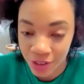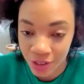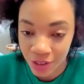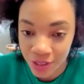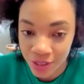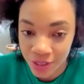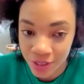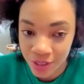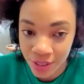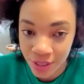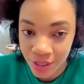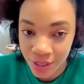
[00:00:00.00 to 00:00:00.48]

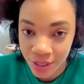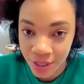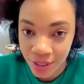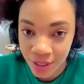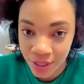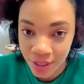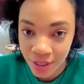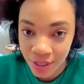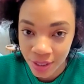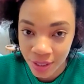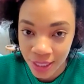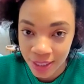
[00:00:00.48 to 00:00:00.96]
just,
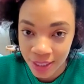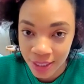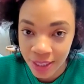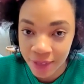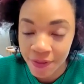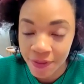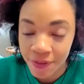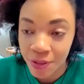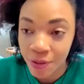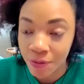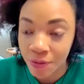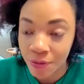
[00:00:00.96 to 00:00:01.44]
it
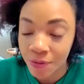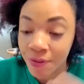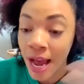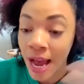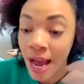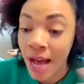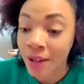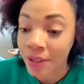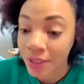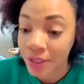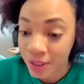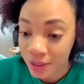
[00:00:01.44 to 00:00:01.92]
gives new
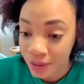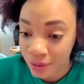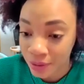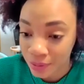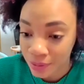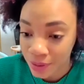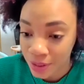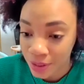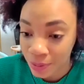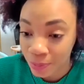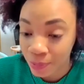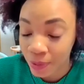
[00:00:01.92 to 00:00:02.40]
value
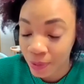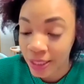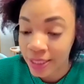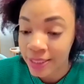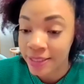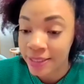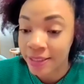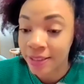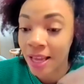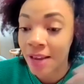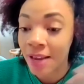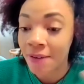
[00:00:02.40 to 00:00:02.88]
to what
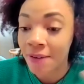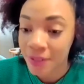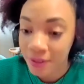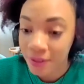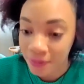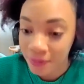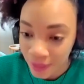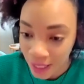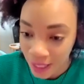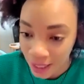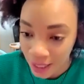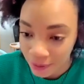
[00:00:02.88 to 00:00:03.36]
is left
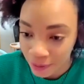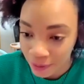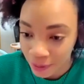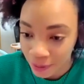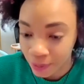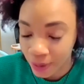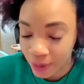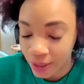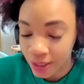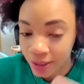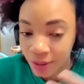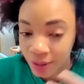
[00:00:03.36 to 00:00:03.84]
of life or
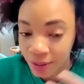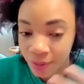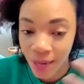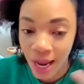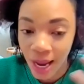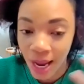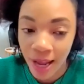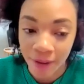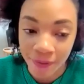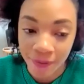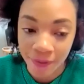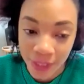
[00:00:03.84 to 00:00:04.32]
what you
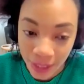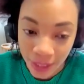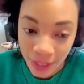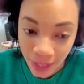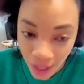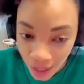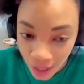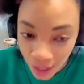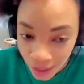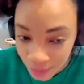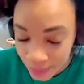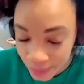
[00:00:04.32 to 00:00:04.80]
have to
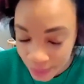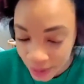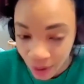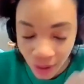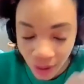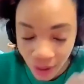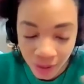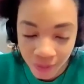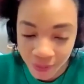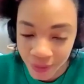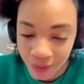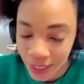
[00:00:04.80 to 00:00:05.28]
come and
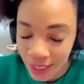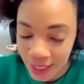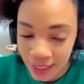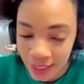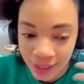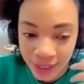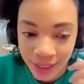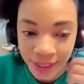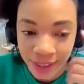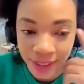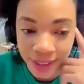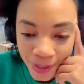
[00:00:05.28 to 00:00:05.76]
all of that.
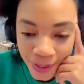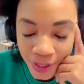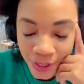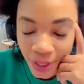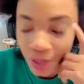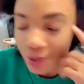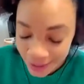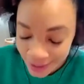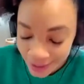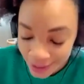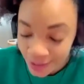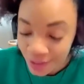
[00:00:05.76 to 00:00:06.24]
Like,
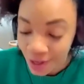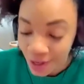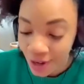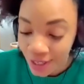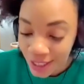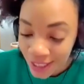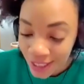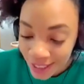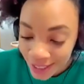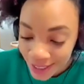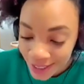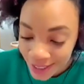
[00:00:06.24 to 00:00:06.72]
so
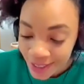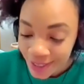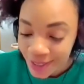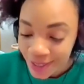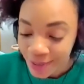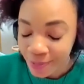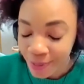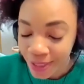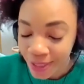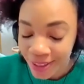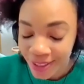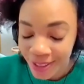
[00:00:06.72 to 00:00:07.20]
starting
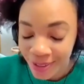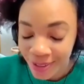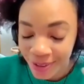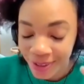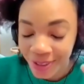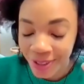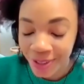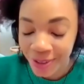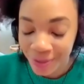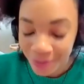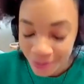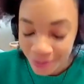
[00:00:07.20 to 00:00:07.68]
with your
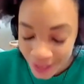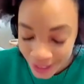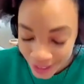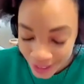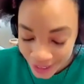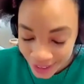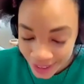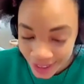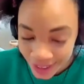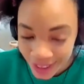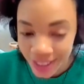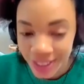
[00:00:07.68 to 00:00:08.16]

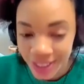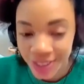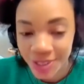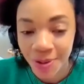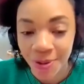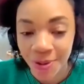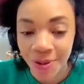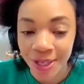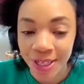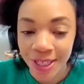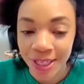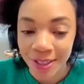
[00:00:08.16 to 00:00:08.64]
career in
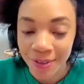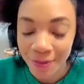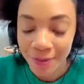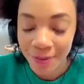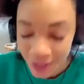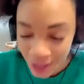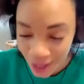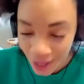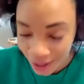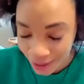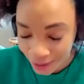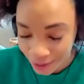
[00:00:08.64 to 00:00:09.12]
toy
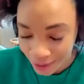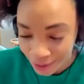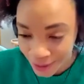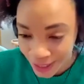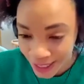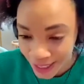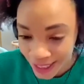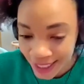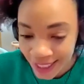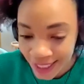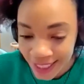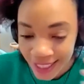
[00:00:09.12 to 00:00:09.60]

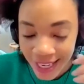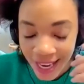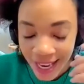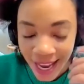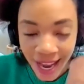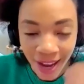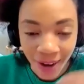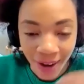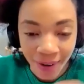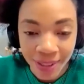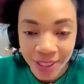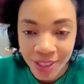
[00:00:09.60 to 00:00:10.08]
photography,
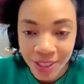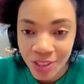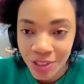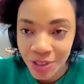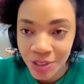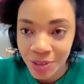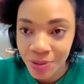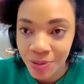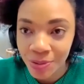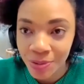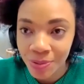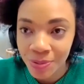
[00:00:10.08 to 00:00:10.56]
how did
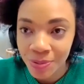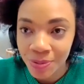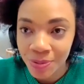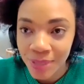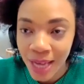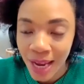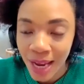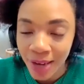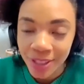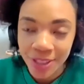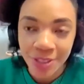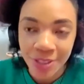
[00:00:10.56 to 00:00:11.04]
you,
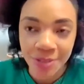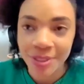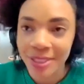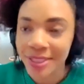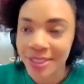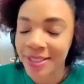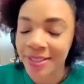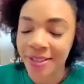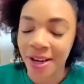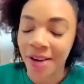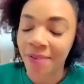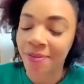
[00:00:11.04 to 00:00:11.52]
how did you
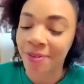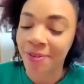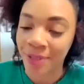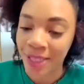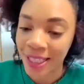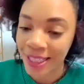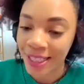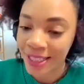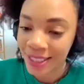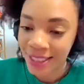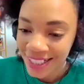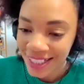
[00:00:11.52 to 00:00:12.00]
discover
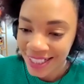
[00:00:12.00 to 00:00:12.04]
it?